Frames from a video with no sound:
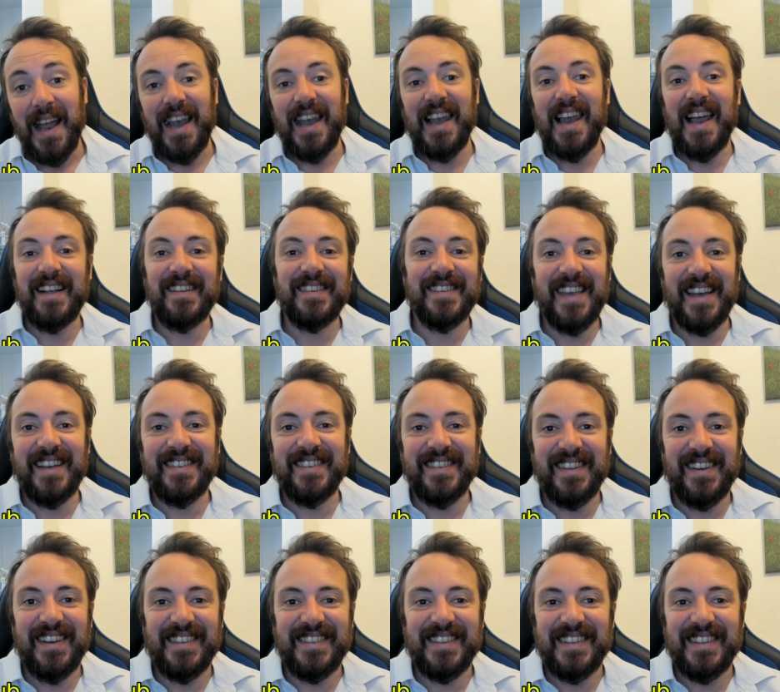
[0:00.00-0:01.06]
let's get
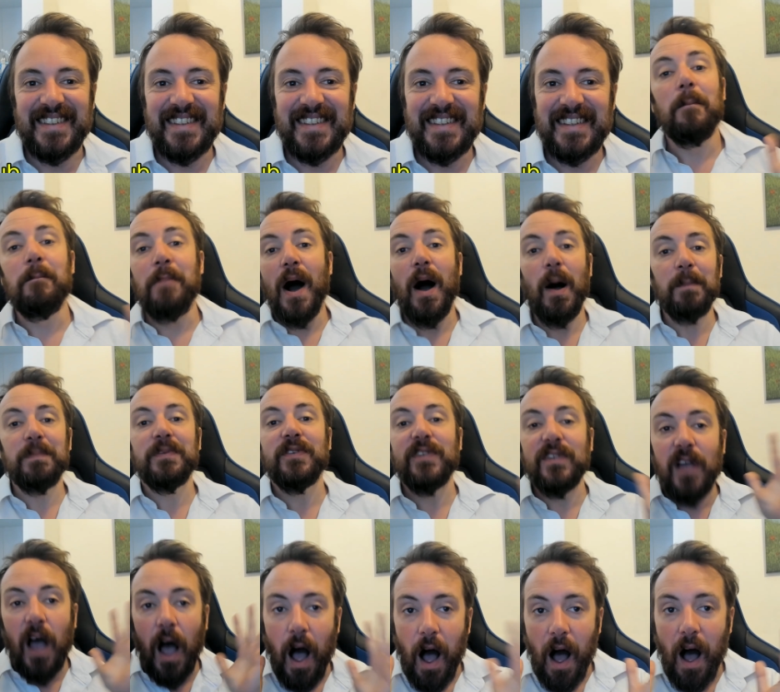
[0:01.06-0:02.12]
started.
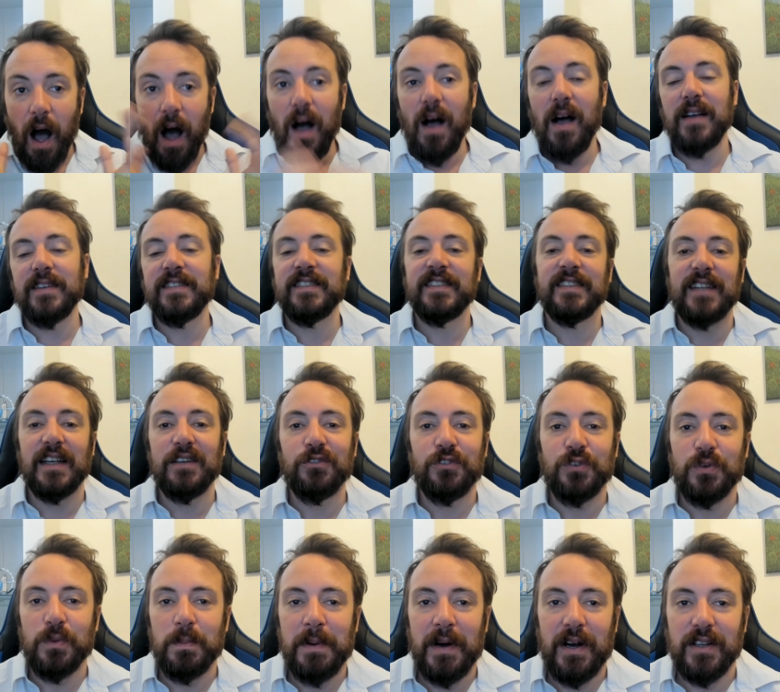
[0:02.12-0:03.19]
Pubs are a
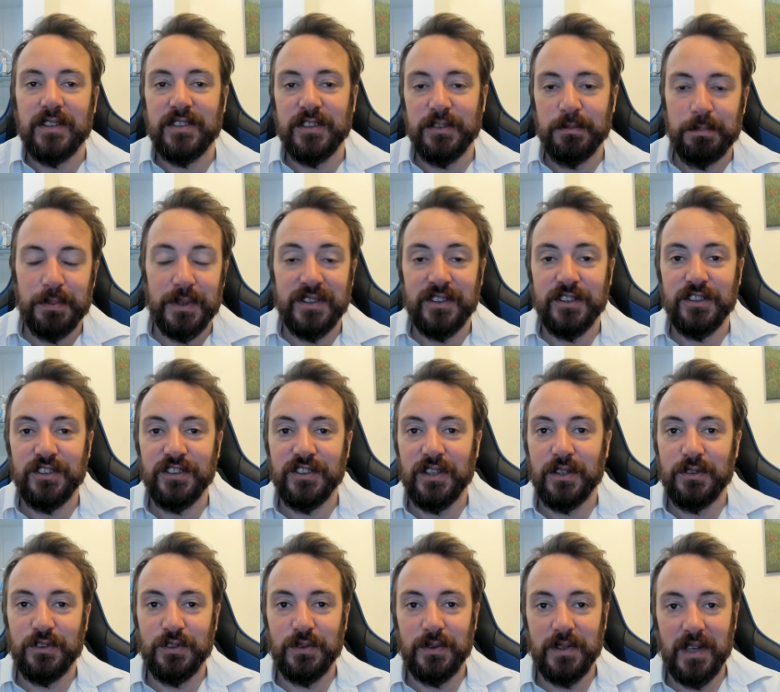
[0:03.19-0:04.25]
central part of British
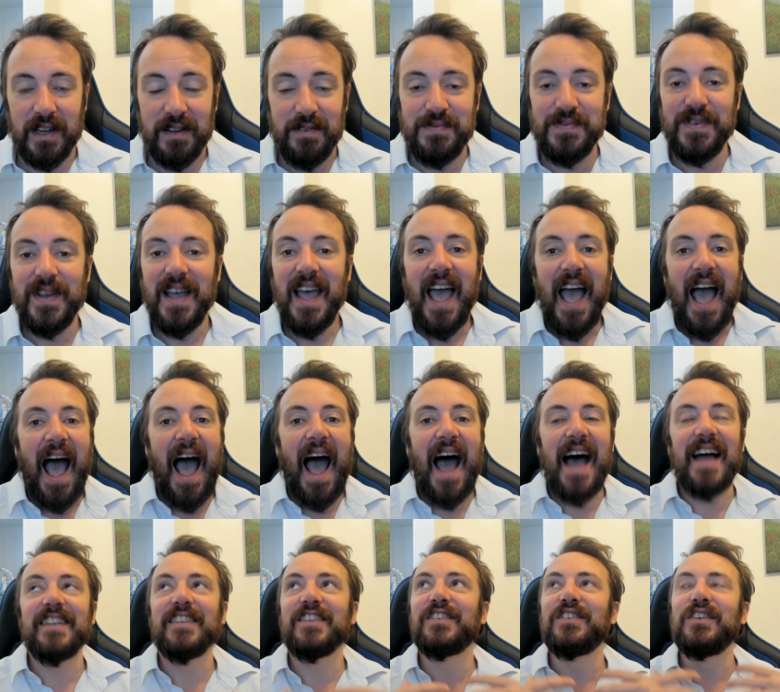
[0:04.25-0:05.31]
social life,
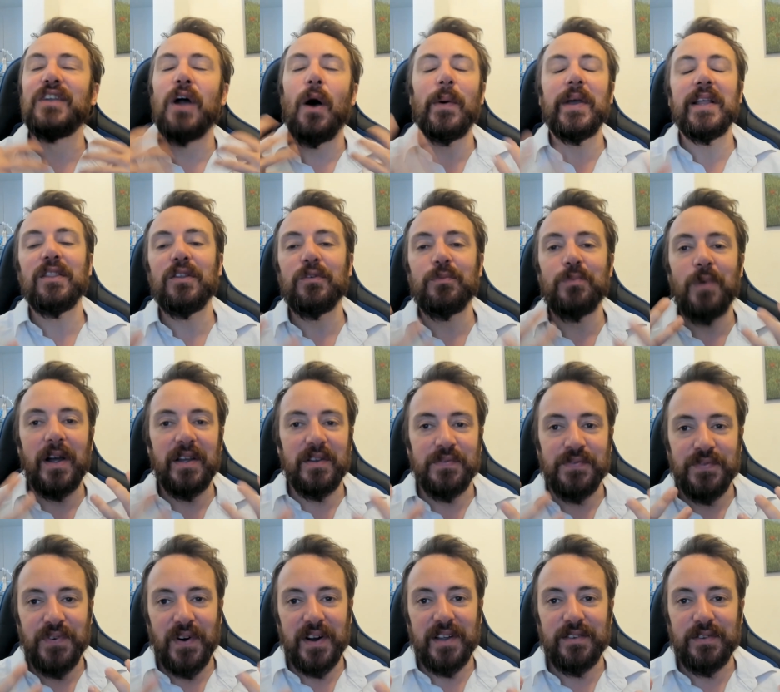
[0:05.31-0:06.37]
and knowing the right
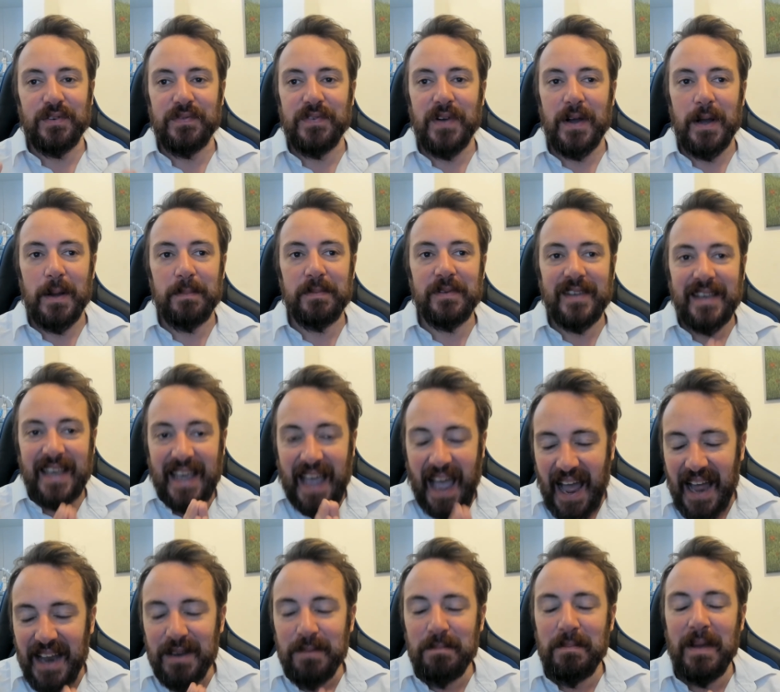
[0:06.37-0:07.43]
phrasal verbs
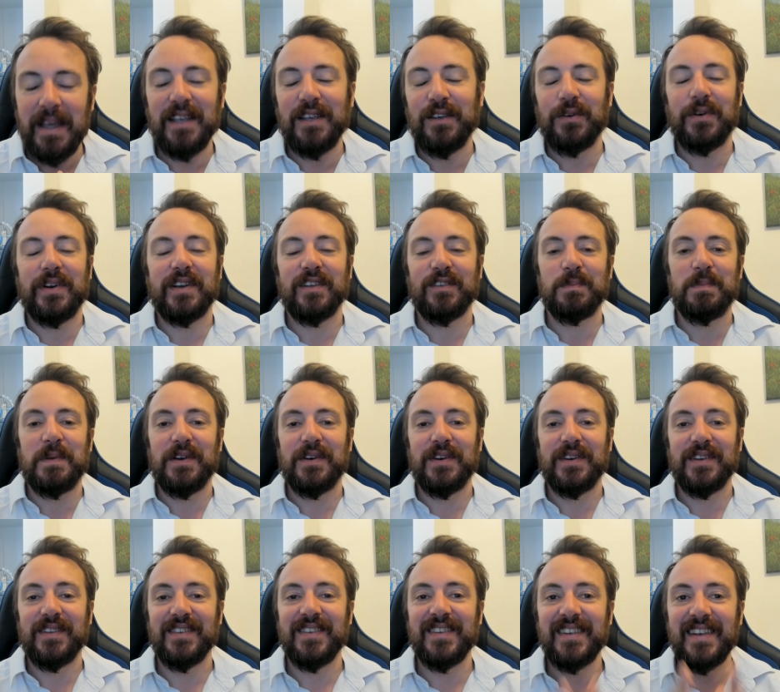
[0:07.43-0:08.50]
can make your
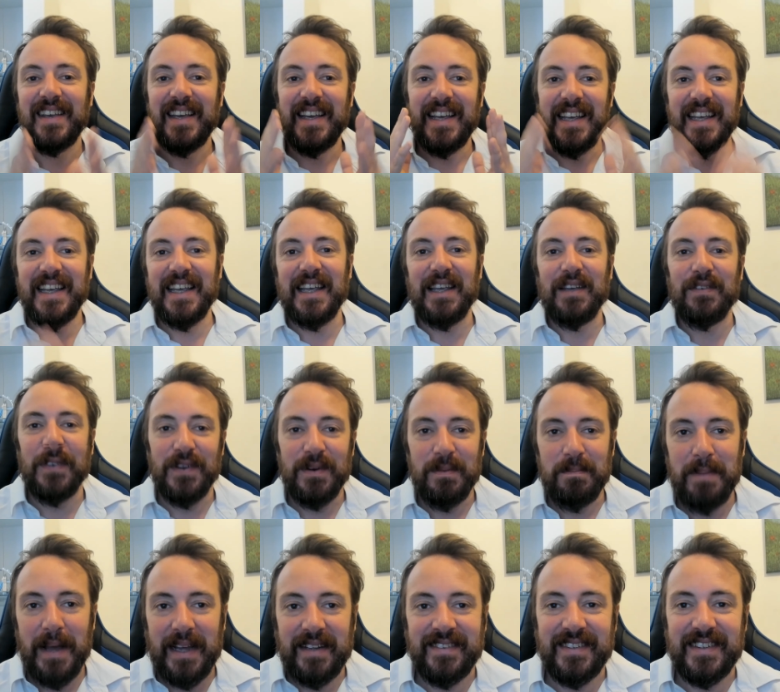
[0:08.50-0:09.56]
experience even
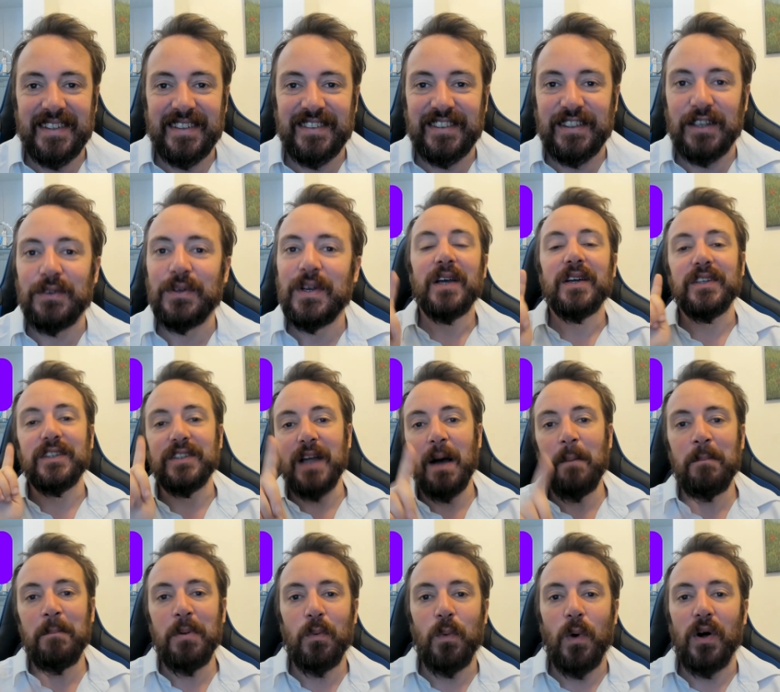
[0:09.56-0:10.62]
better. So
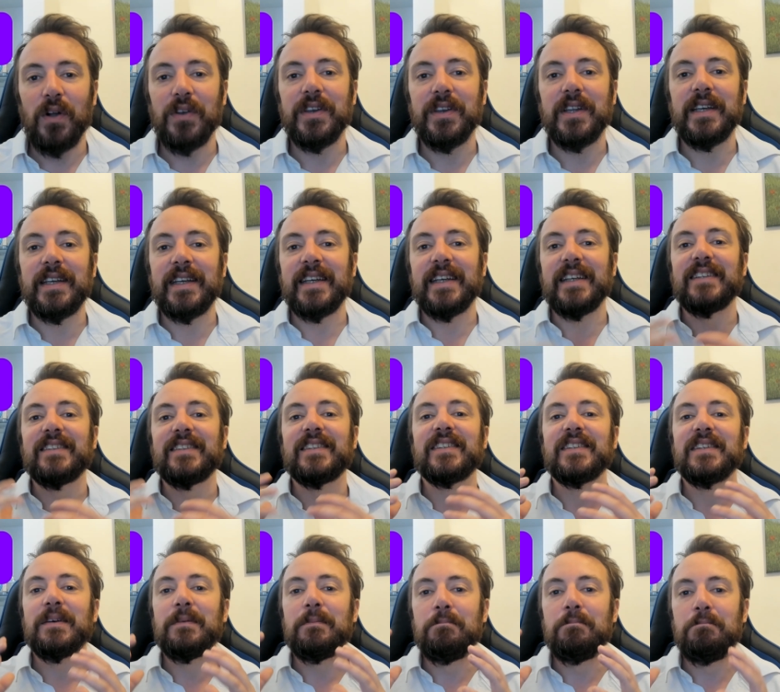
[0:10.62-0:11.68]
number one
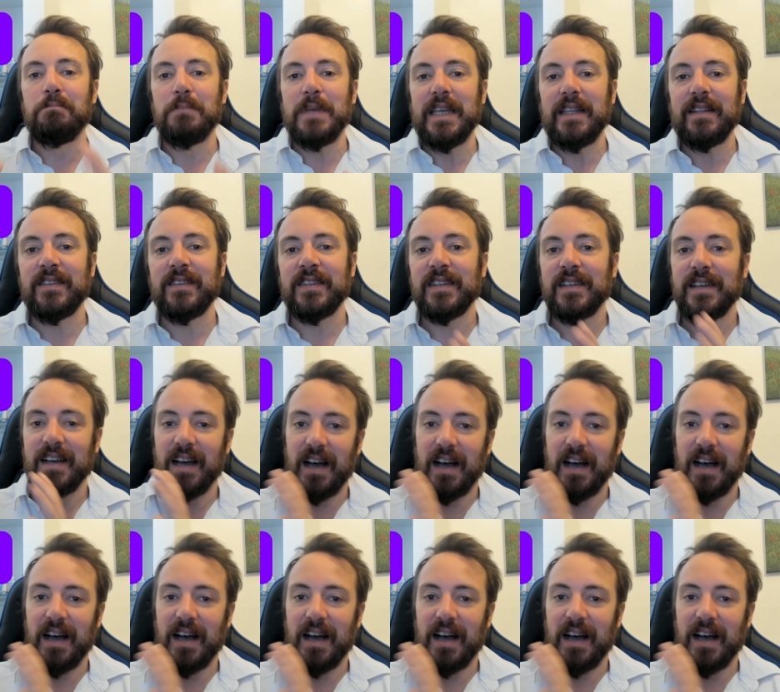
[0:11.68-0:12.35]
is meet